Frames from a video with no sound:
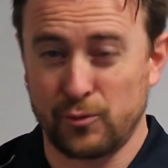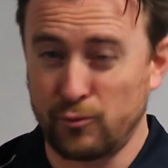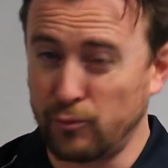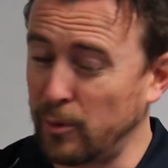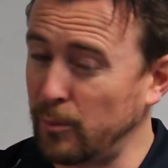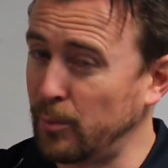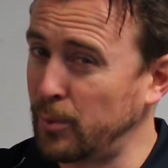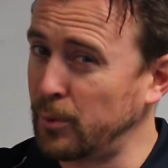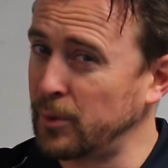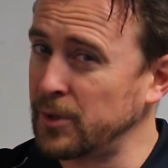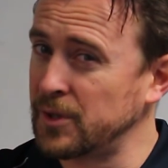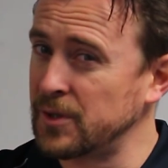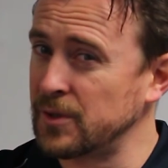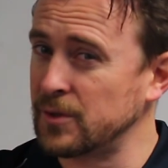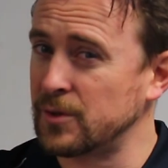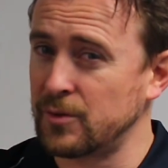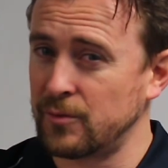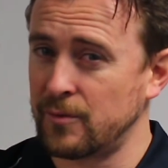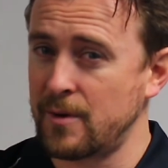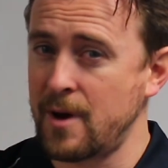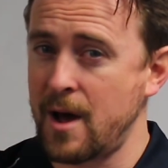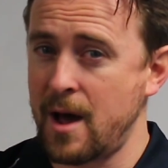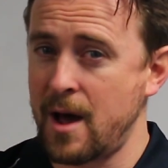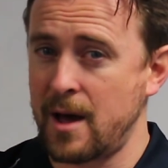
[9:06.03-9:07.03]
rhomboids and
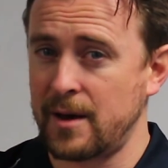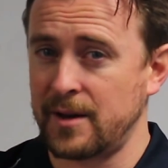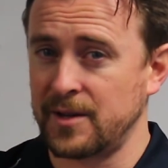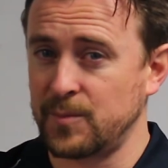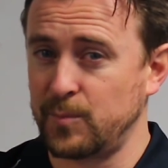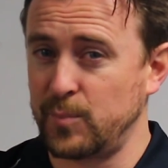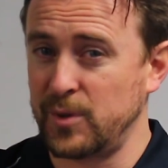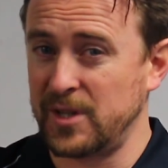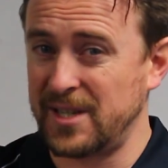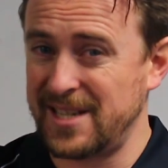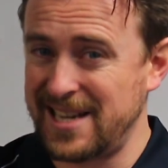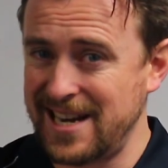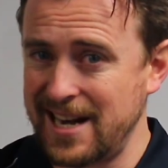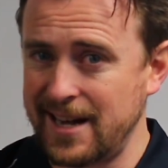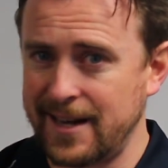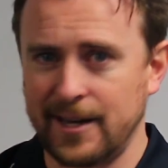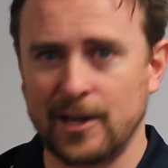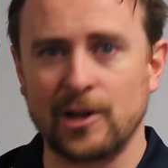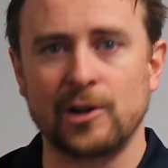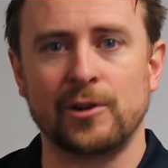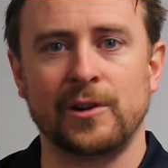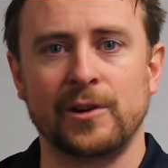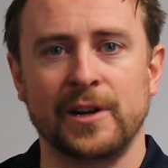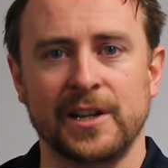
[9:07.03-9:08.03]
serratus,
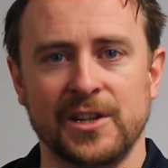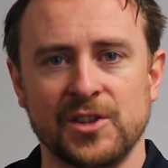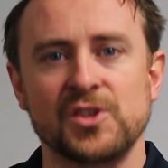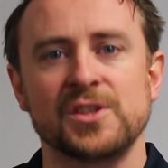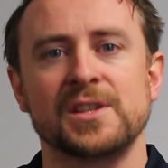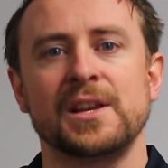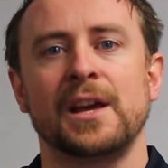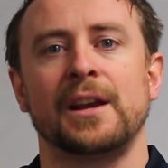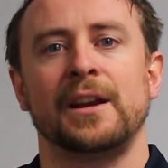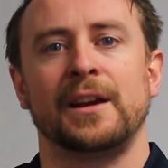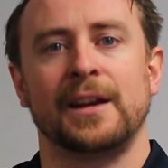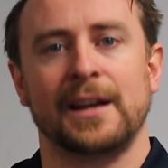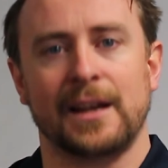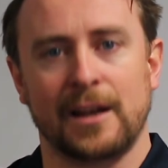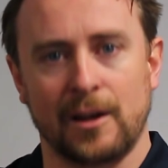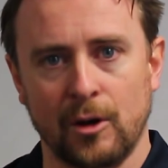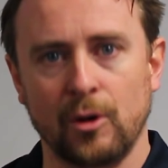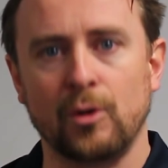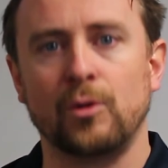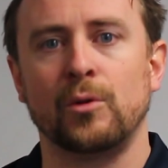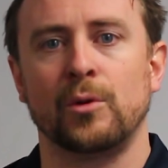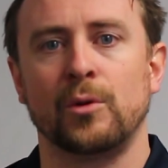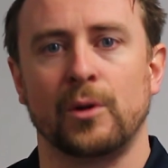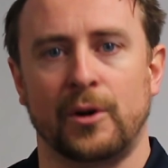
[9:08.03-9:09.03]
particularly in setting that
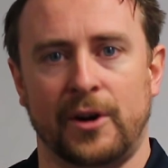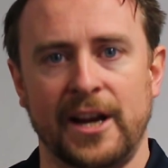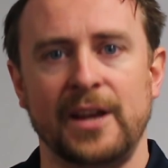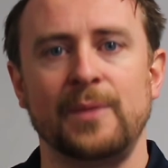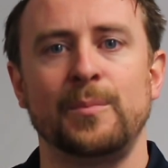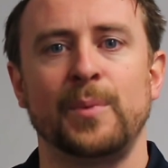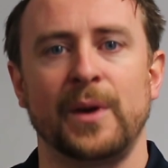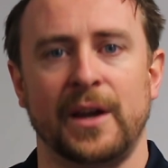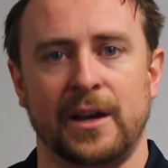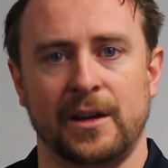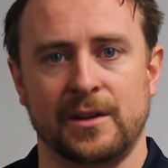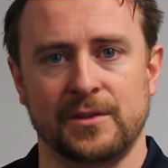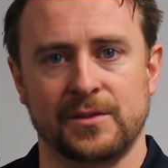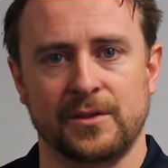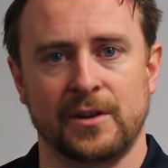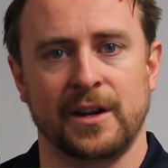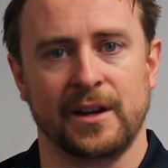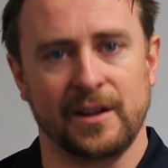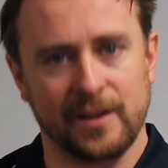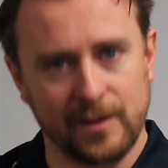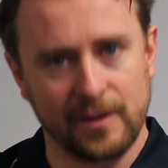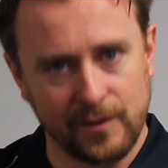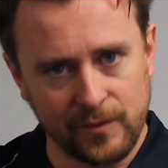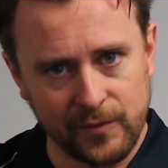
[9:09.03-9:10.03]
lower apex or
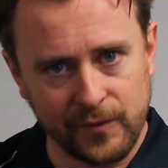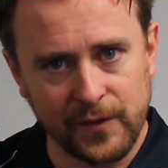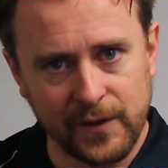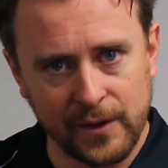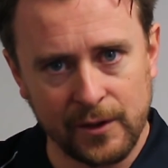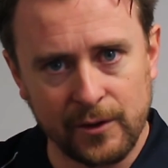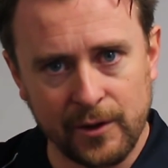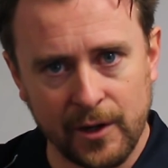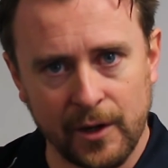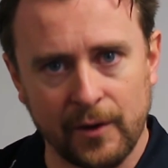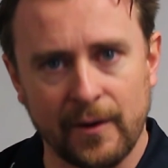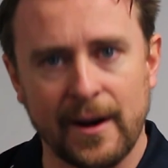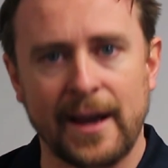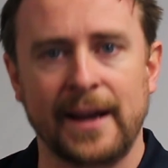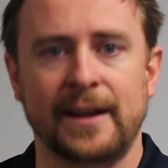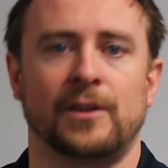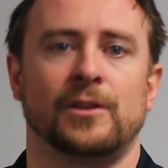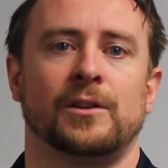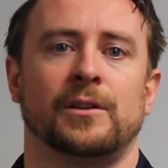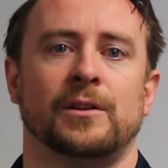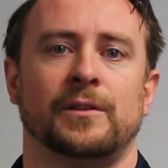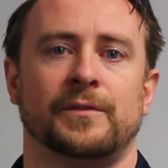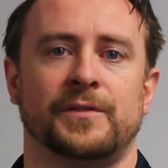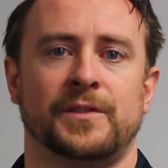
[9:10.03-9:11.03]
an inferior
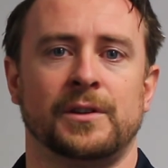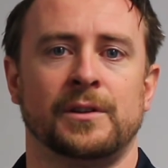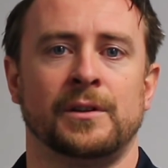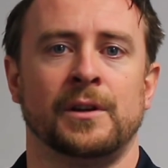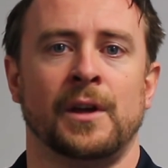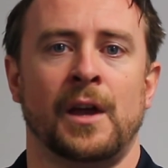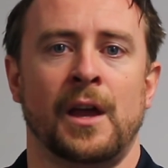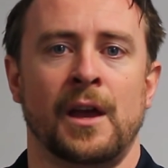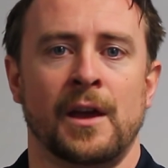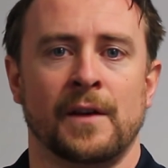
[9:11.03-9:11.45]
angle of the